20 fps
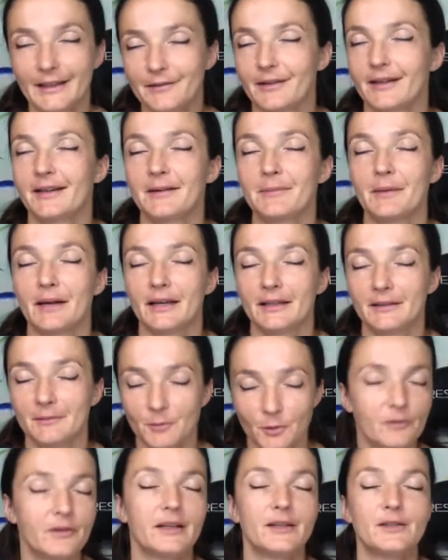recommend
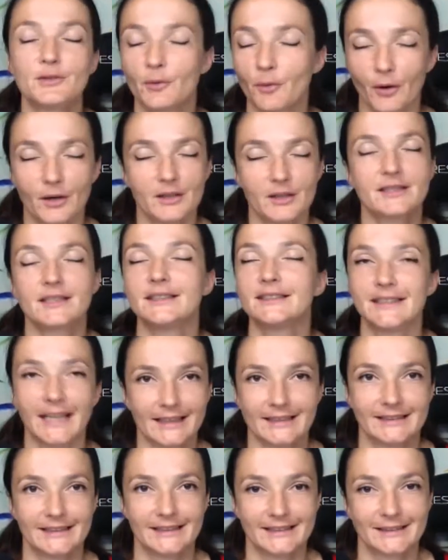moving to Austin,
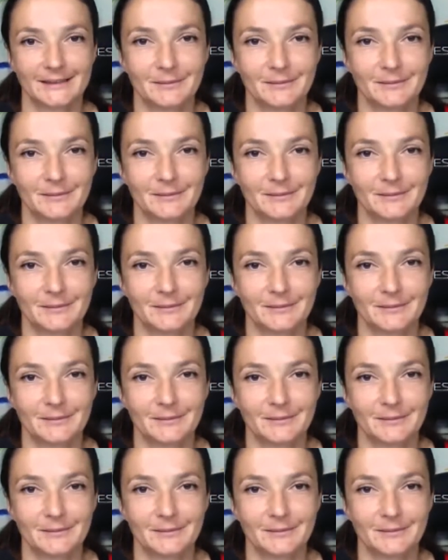Texas,